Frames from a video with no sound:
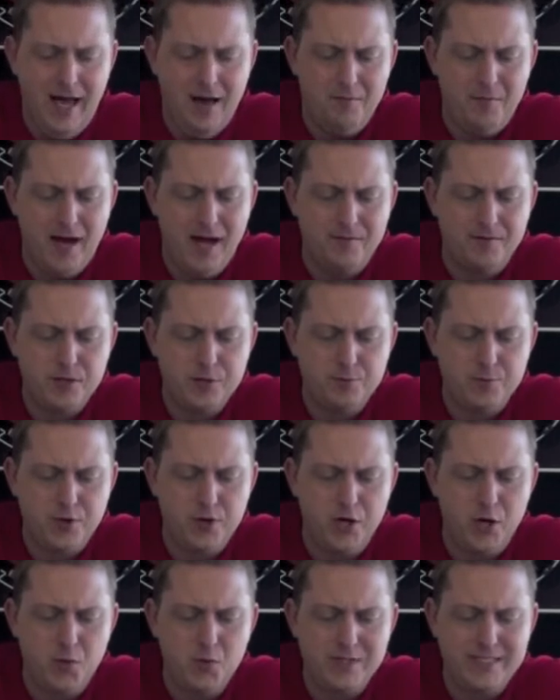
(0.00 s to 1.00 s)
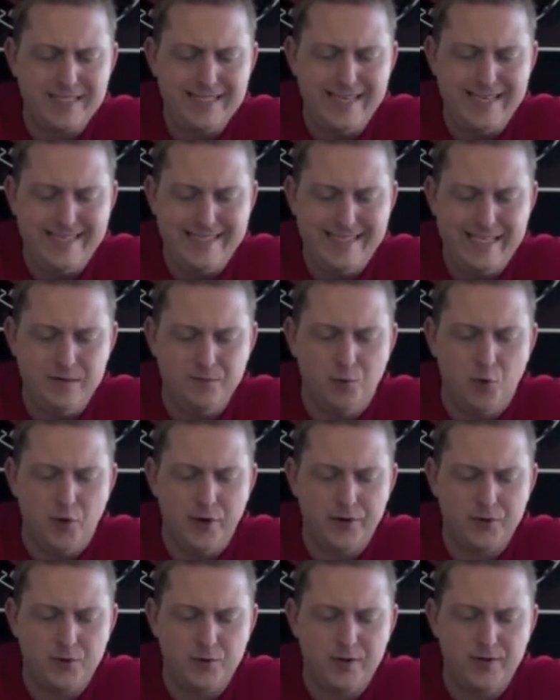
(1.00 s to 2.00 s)
My average per dart was
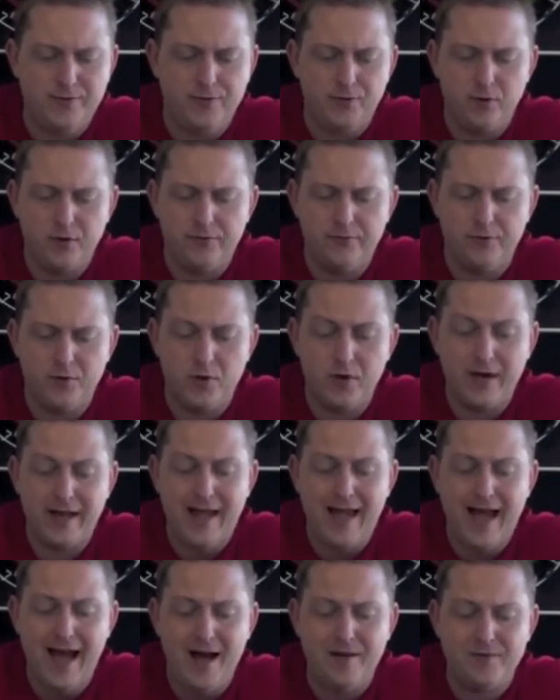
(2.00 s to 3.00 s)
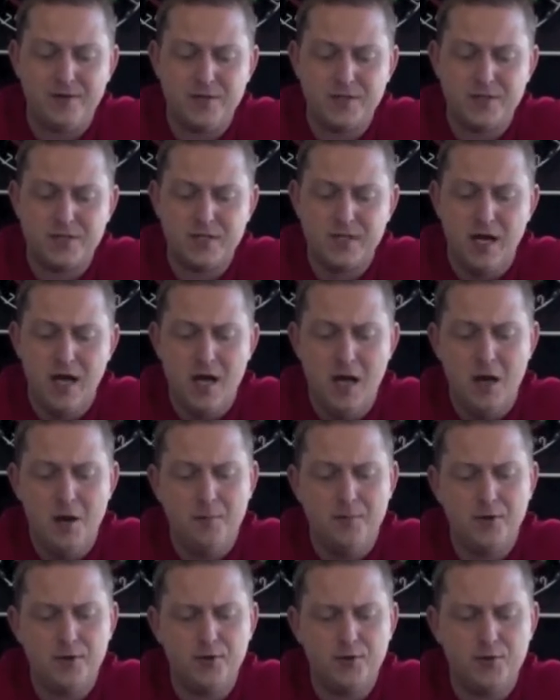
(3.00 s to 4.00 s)
19.344, and I averaged
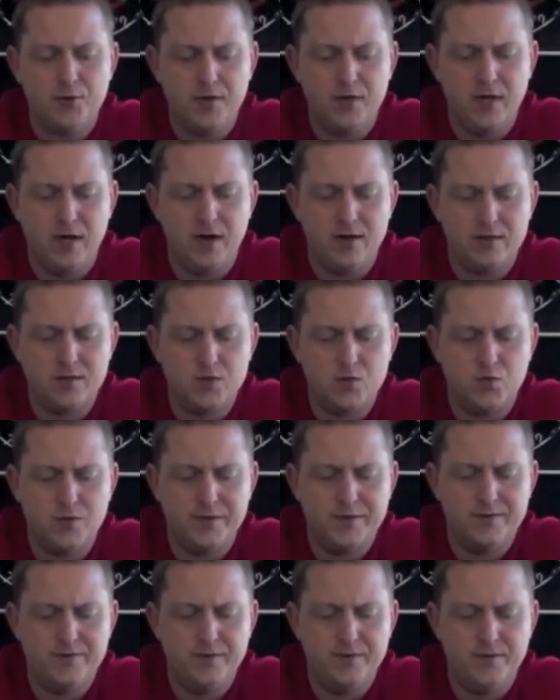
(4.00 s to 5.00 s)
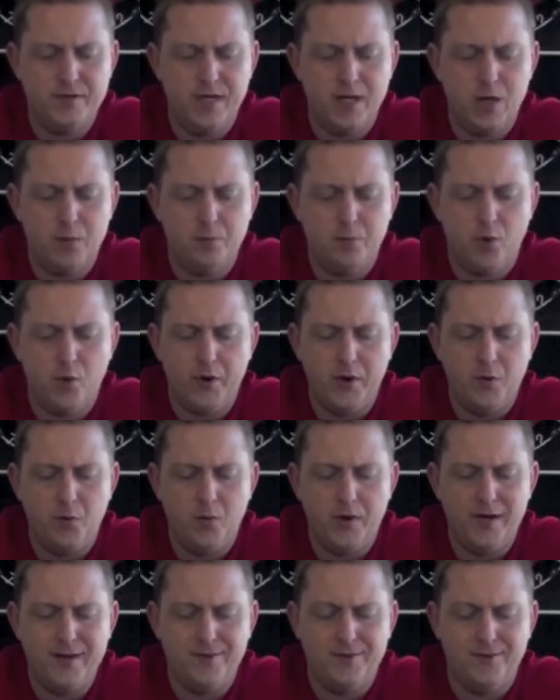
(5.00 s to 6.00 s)
per 3 darts was
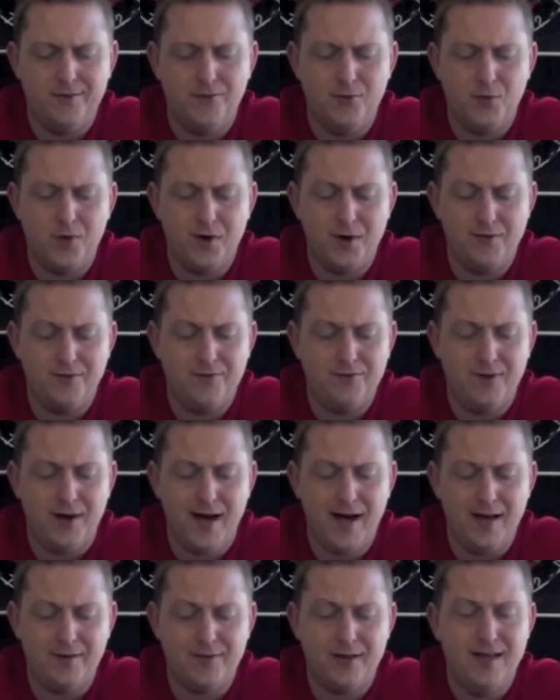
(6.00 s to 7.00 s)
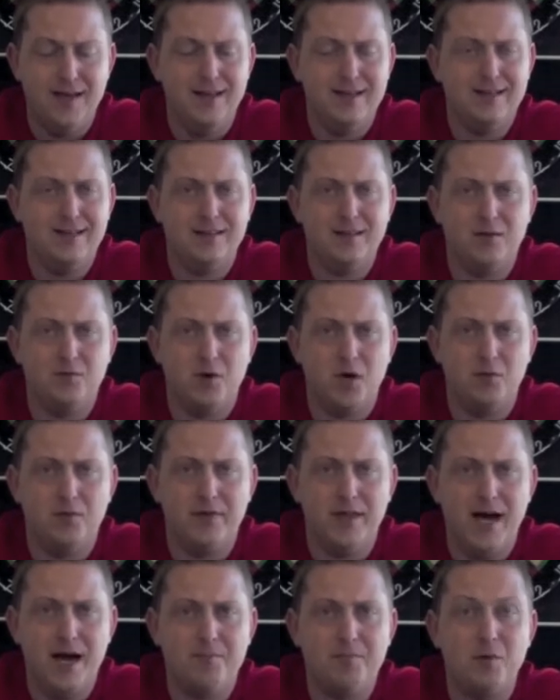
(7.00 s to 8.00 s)
58.145. Nothing wrong
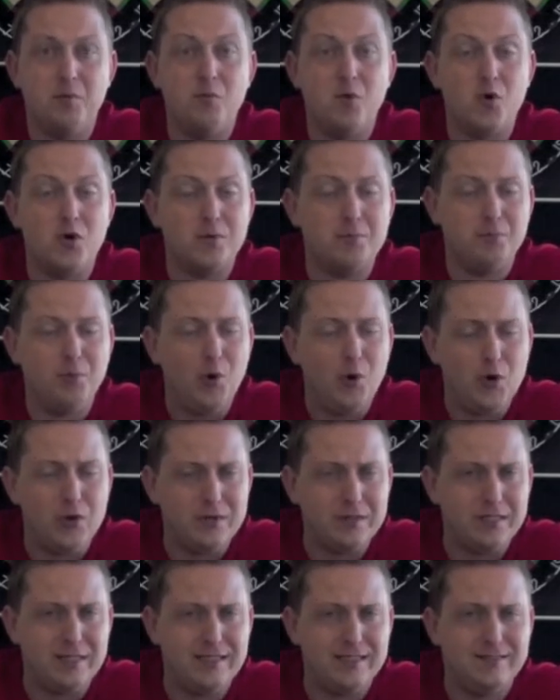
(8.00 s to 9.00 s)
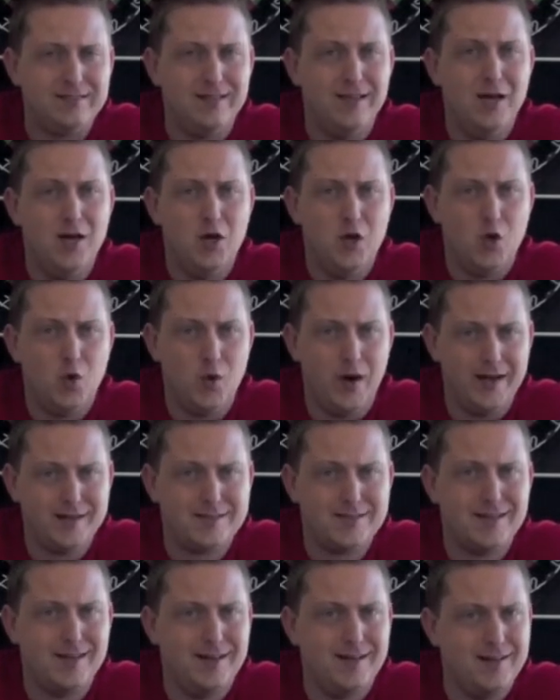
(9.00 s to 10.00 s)
with that, but more importantly,
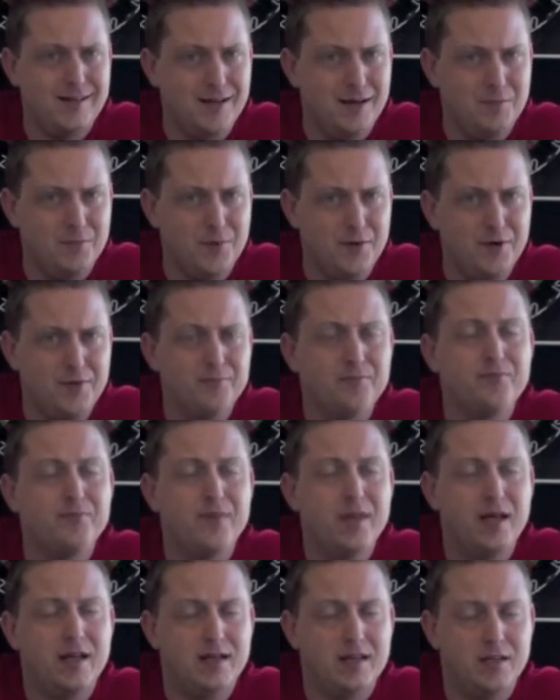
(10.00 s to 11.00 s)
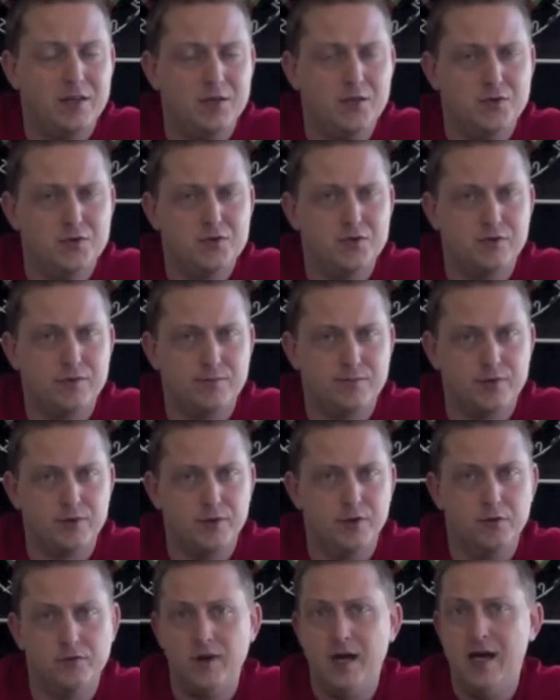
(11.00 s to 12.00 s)
Greg's got a number that he can use to
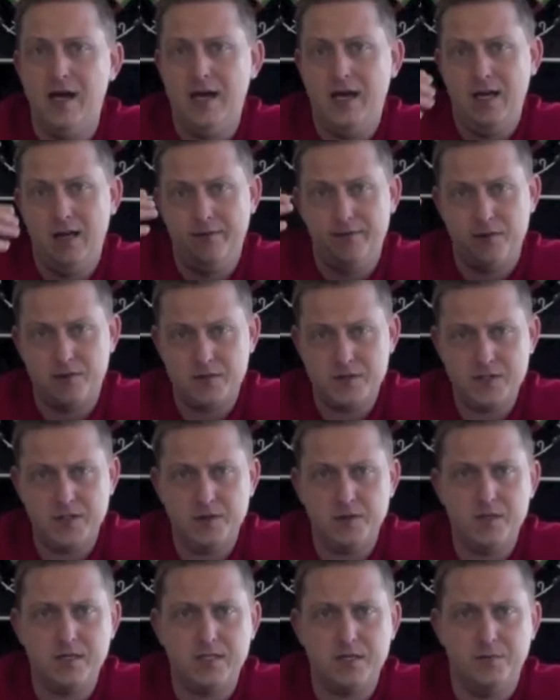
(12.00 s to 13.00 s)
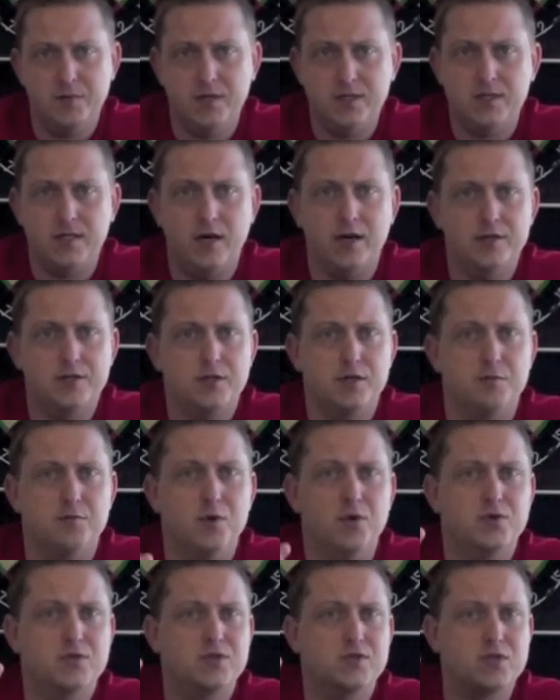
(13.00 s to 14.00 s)
improve. If you're serious about darts, you
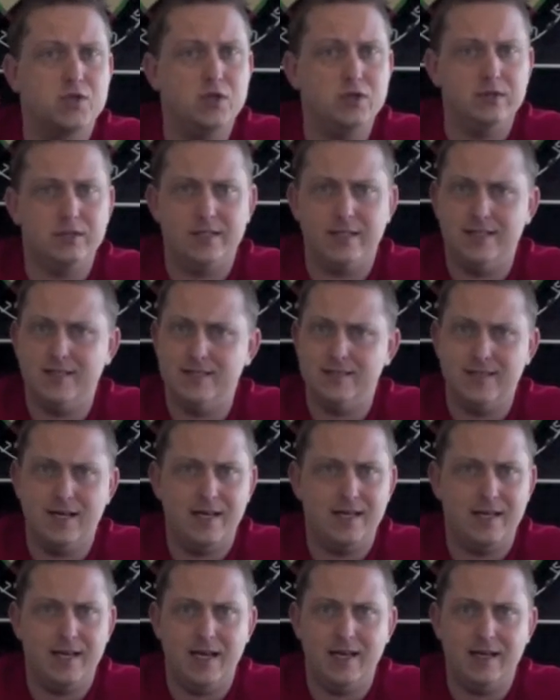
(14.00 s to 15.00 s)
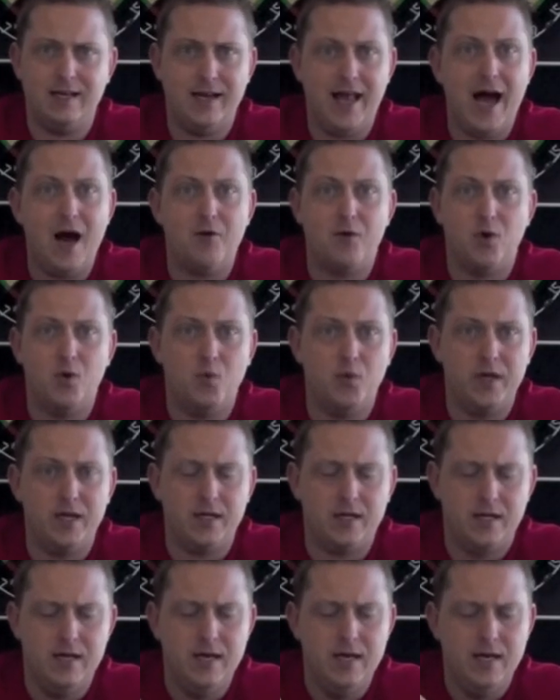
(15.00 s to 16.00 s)
most certainly can dedicate an hour a
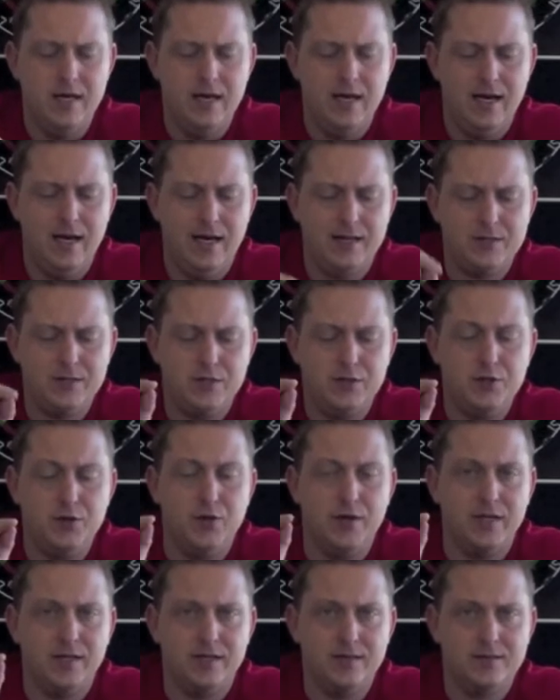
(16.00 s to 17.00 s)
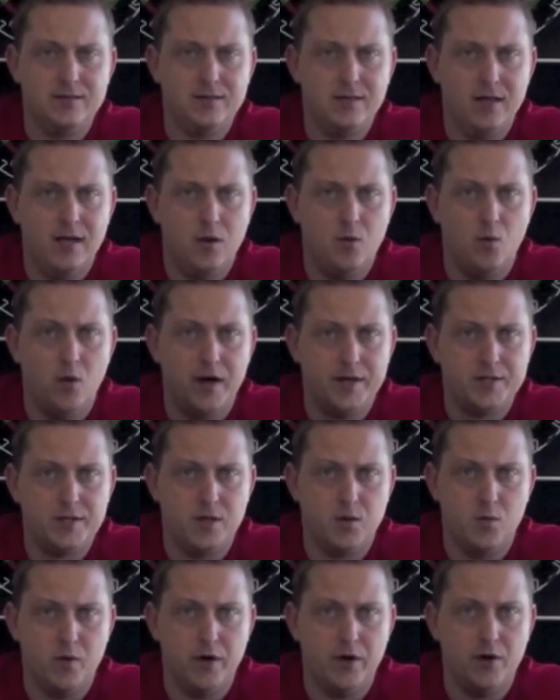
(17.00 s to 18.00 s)
week to doing this and
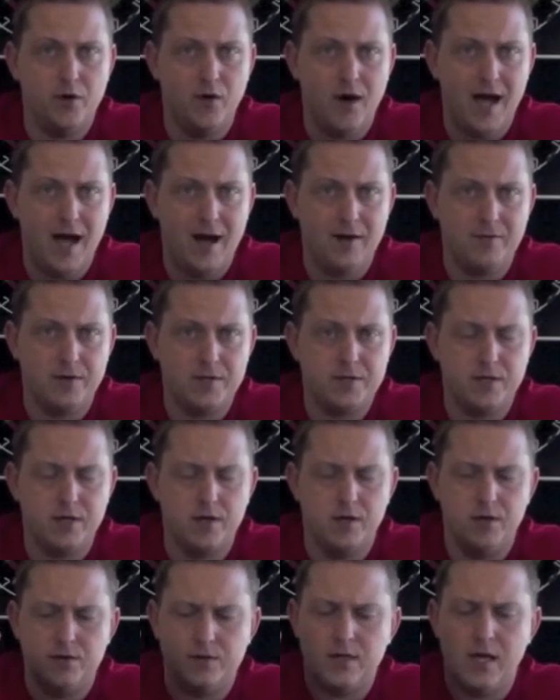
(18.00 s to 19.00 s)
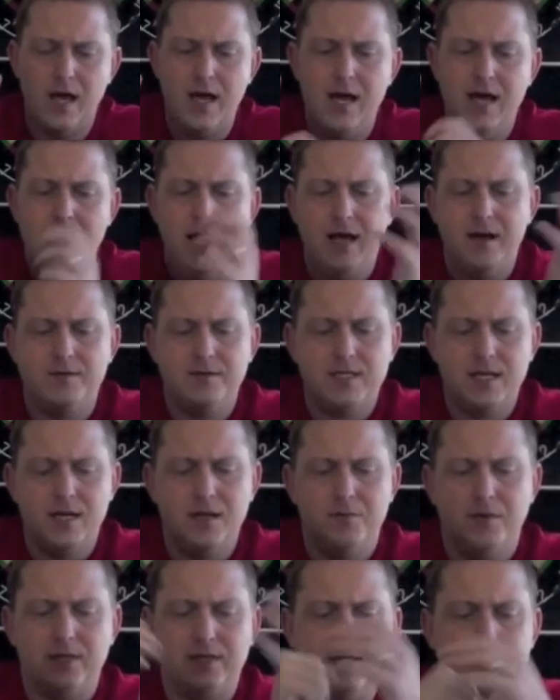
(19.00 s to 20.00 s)
watching where your average goes. And I was
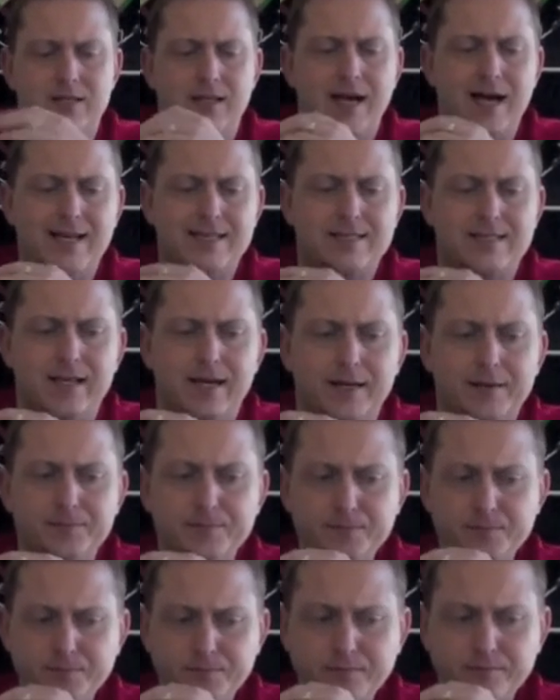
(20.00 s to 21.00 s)
thinking about this last night.